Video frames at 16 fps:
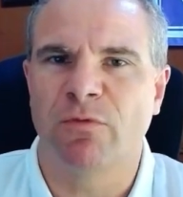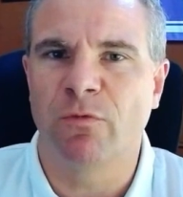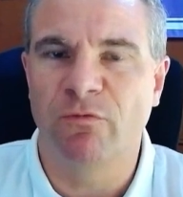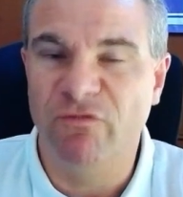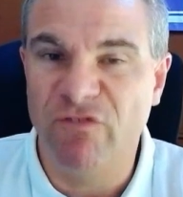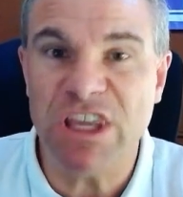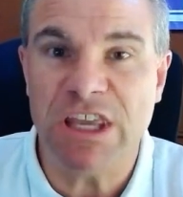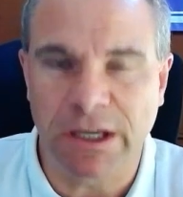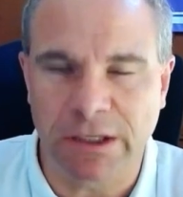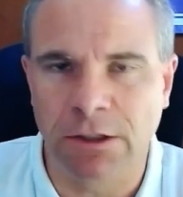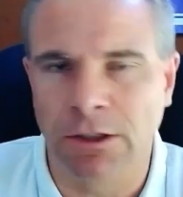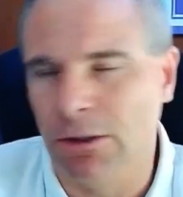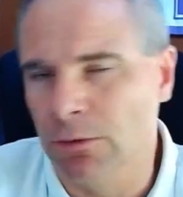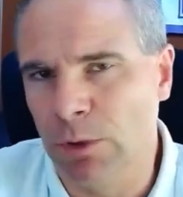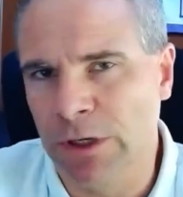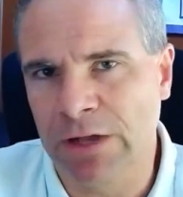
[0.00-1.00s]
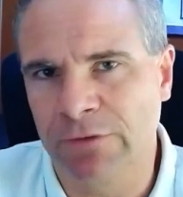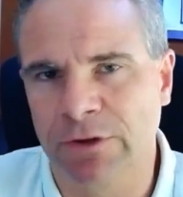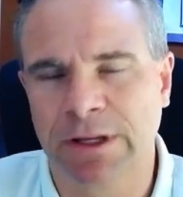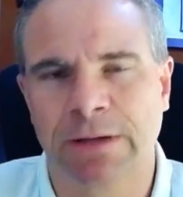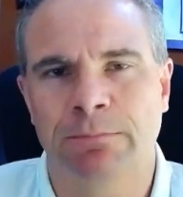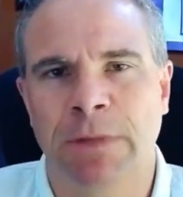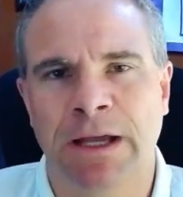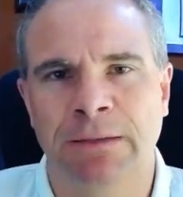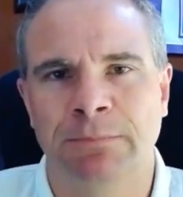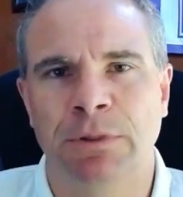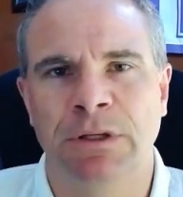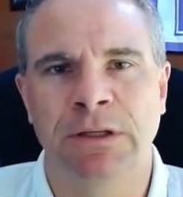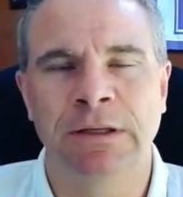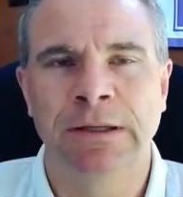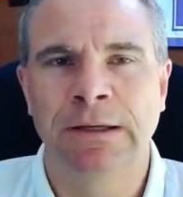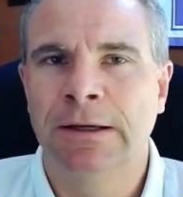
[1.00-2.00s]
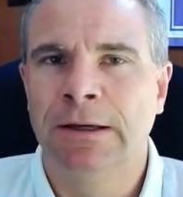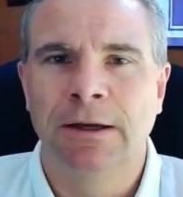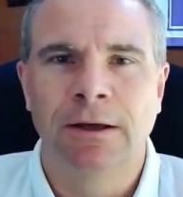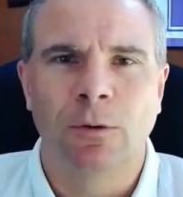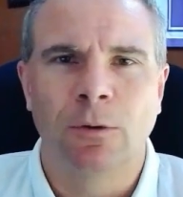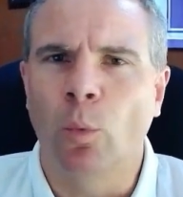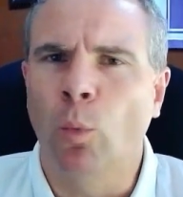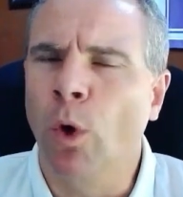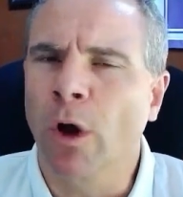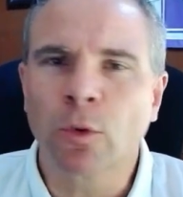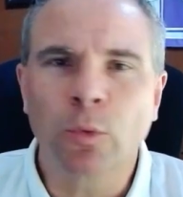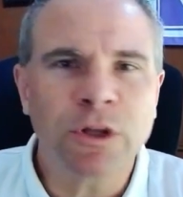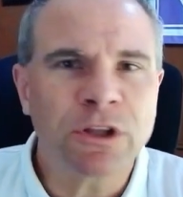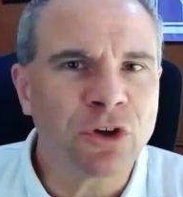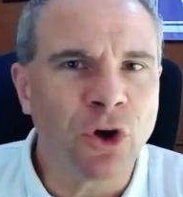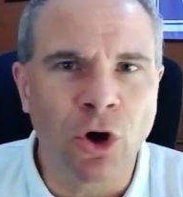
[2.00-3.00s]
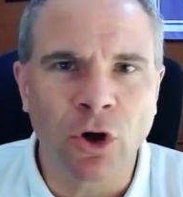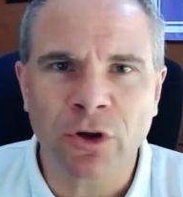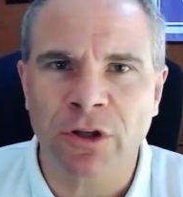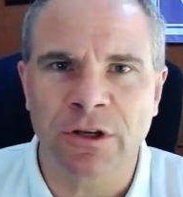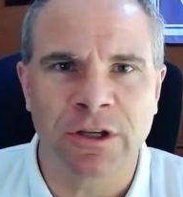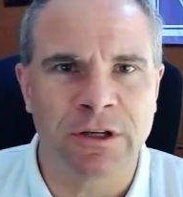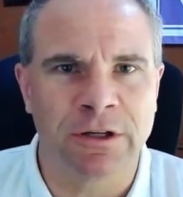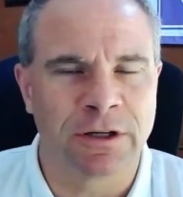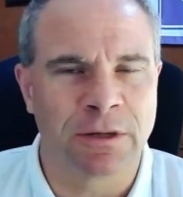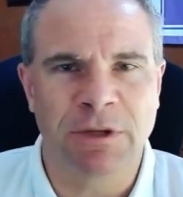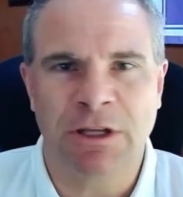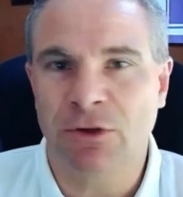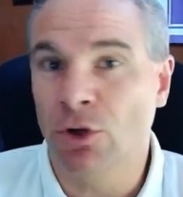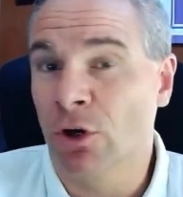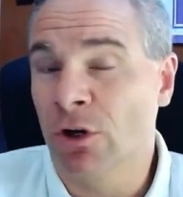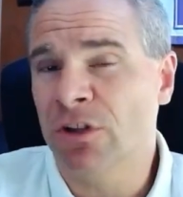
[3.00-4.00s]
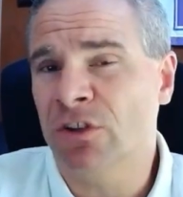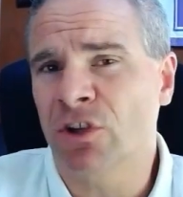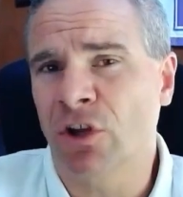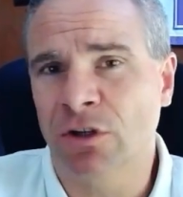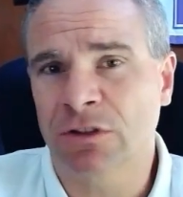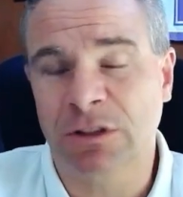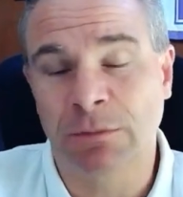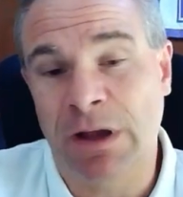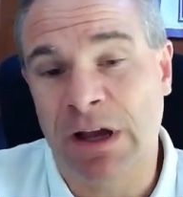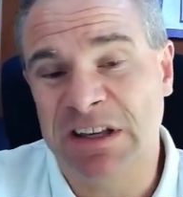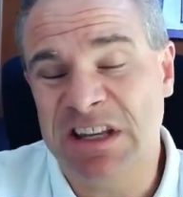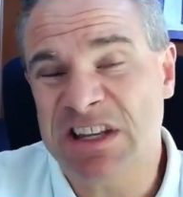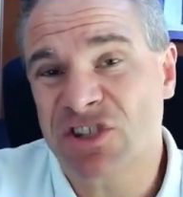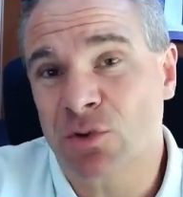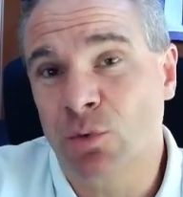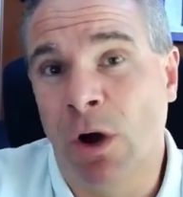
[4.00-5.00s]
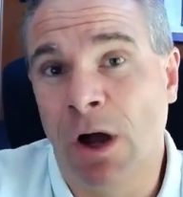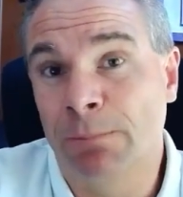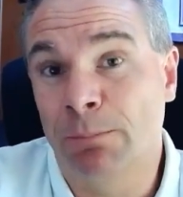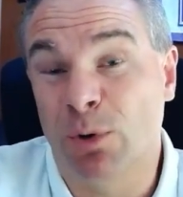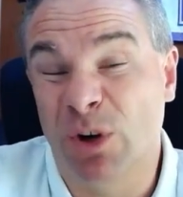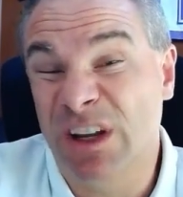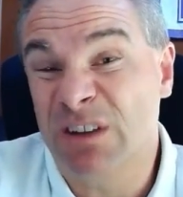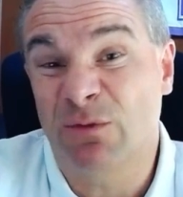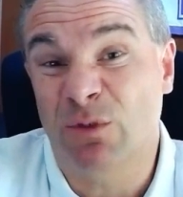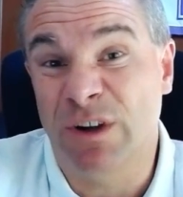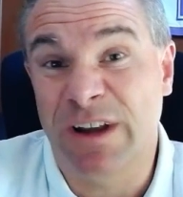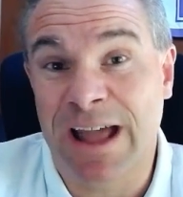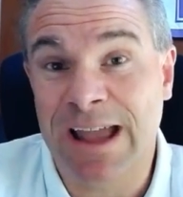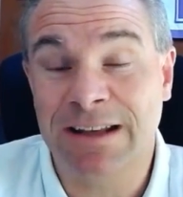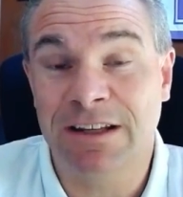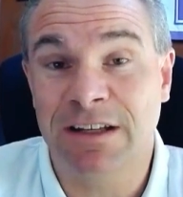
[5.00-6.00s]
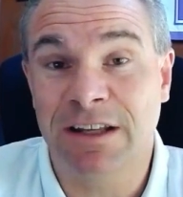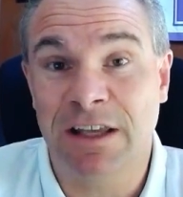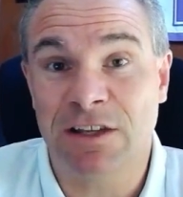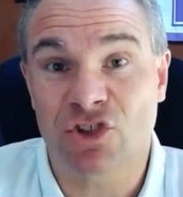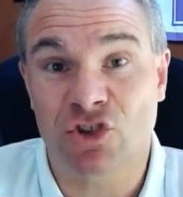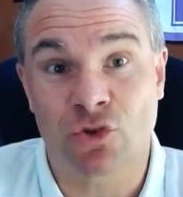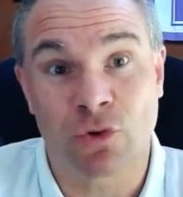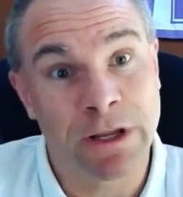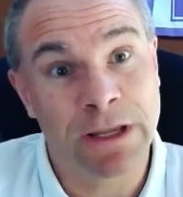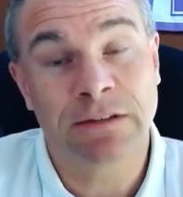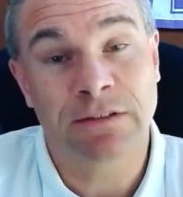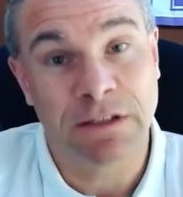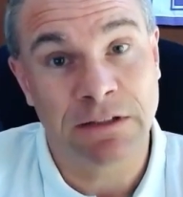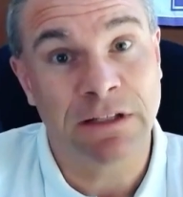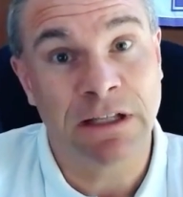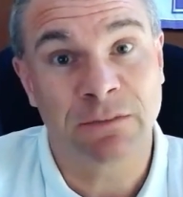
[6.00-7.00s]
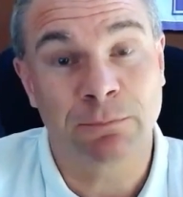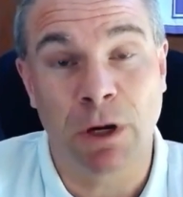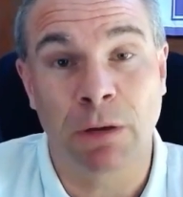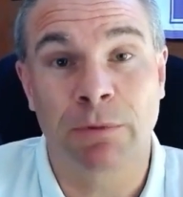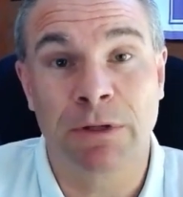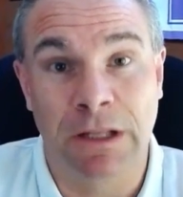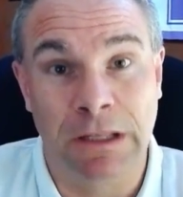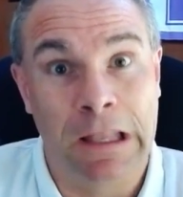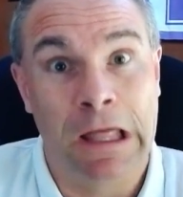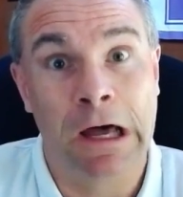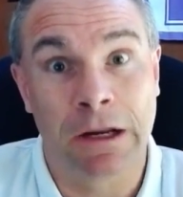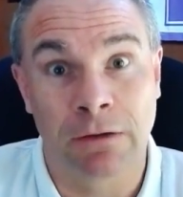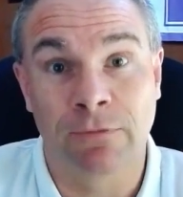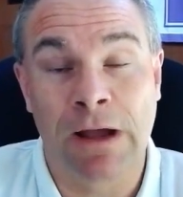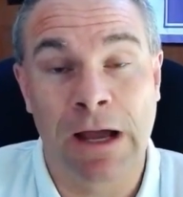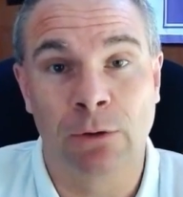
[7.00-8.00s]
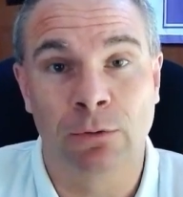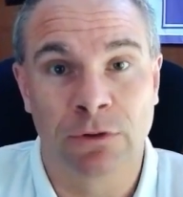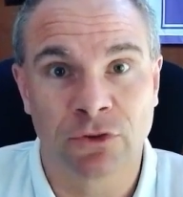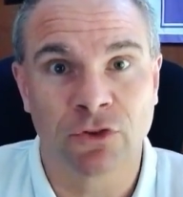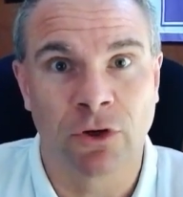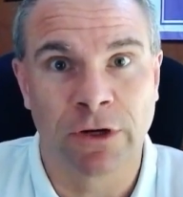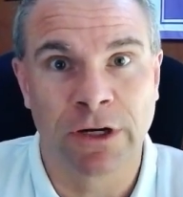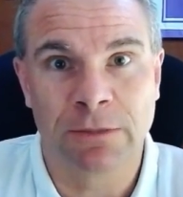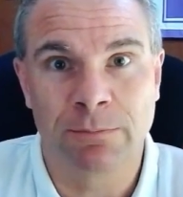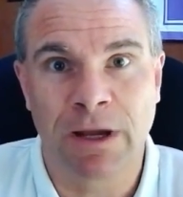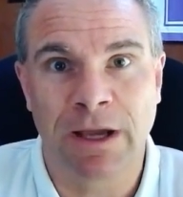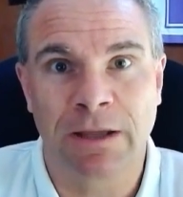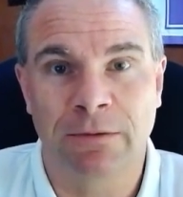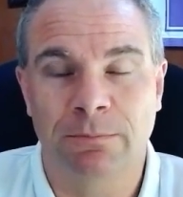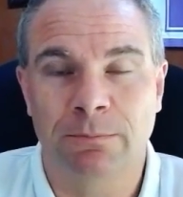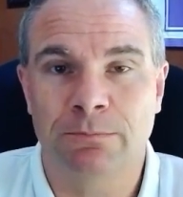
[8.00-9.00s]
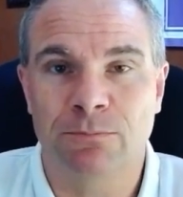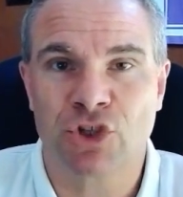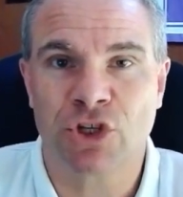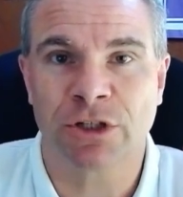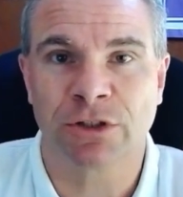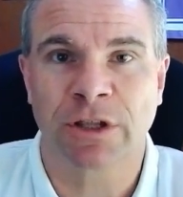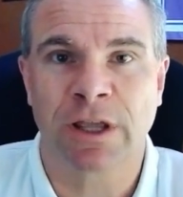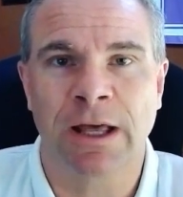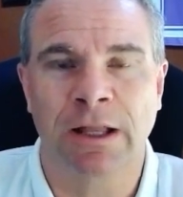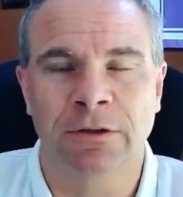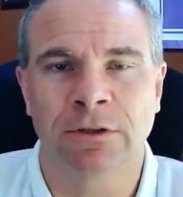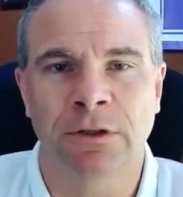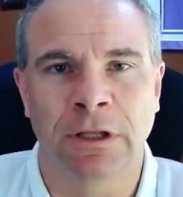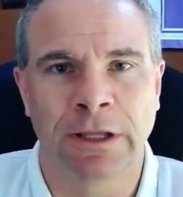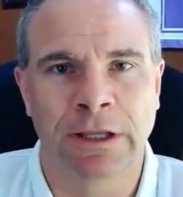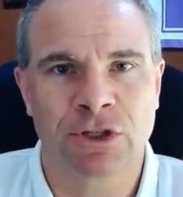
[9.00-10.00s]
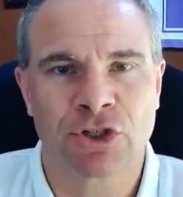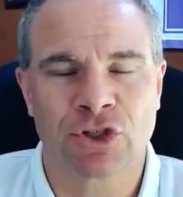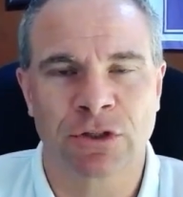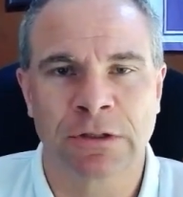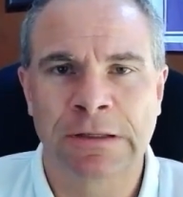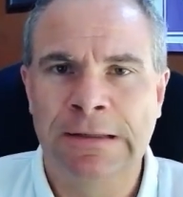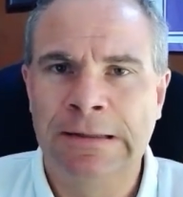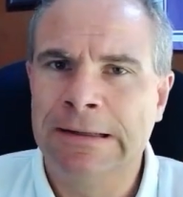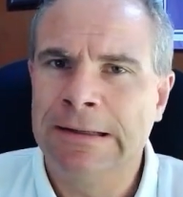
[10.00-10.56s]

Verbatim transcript: vehicle, whatever that might be what are we talking here? I mean, you already talked about needs to operate for 90 days straight. That that's probably a lot of hours already by sheer calculation.